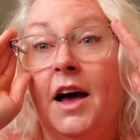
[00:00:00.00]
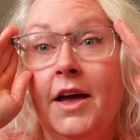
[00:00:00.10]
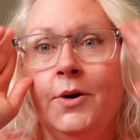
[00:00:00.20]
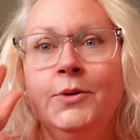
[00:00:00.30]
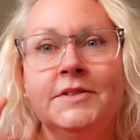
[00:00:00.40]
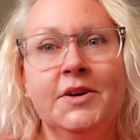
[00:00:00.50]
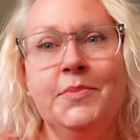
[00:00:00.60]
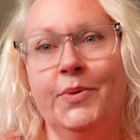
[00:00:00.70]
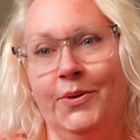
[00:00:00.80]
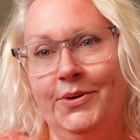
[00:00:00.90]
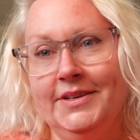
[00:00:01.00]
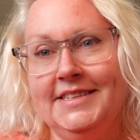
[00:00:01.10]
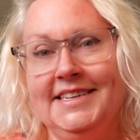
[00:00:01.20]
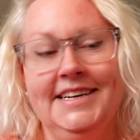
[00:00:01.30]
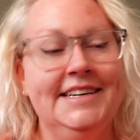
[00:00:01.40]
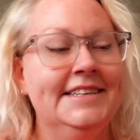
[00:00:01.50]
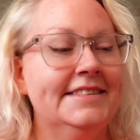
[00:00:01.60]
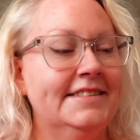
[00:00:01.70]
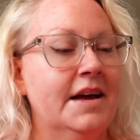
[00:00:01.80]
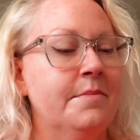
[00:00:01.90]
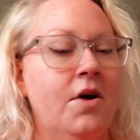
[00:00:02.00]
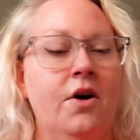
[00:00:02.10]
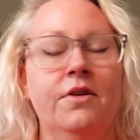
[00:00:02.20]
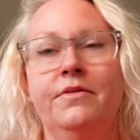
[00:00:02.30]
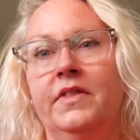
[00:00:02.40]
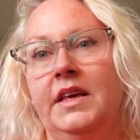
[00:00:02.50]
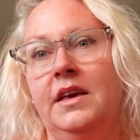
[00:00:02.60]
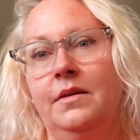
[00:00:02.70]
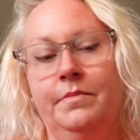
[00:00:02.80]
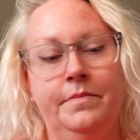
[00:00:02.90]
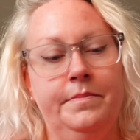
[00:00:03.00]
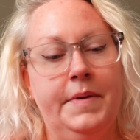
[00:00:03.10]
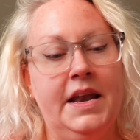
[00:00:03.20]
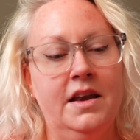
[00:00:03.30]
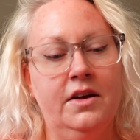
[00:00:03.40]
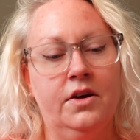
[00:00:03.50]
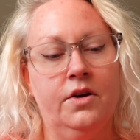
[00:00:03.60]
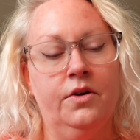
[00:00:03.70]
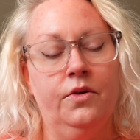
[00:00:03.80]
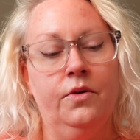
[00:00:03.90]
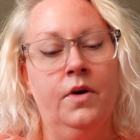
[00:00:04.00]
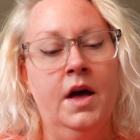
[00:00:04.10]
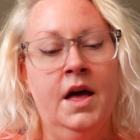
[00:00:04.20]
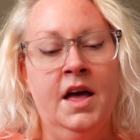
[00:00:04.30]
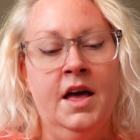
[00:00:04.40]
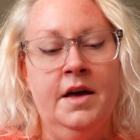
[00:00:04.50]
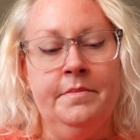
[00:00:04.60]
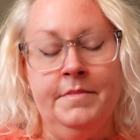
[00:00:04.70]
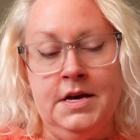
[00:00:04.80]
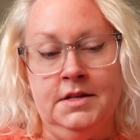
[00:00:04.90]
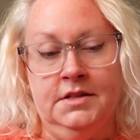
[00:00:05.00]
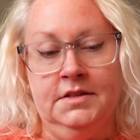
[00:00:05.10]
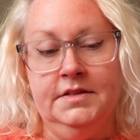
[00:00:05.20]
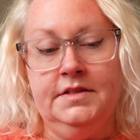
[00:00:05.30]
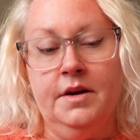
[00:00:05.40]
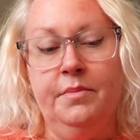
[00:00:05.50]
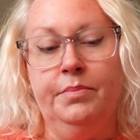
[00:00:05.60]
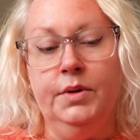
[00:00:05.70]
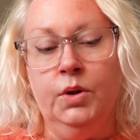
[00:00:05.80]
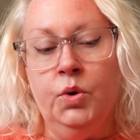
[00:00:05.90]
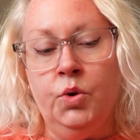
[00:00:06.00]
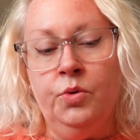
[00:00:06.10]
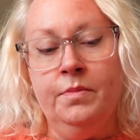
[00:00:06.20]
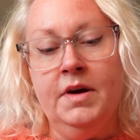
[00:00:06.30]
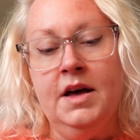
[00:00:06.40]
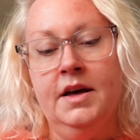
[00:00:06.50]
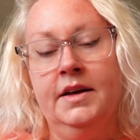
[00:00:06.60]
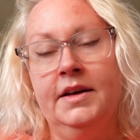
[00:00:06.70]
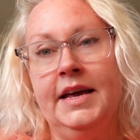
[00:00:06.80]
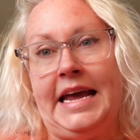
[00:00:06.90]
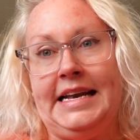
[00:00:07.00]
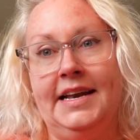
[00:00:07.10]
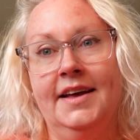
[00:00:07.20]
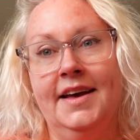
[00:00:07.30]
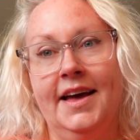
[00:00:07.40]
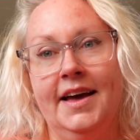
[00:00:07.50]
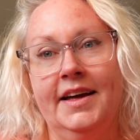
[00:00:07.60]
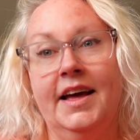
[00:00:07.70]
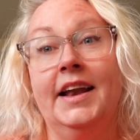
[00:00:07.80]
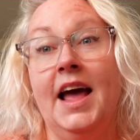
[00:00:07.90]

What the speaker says: I also bought some of the Bendigo Mills bloom in an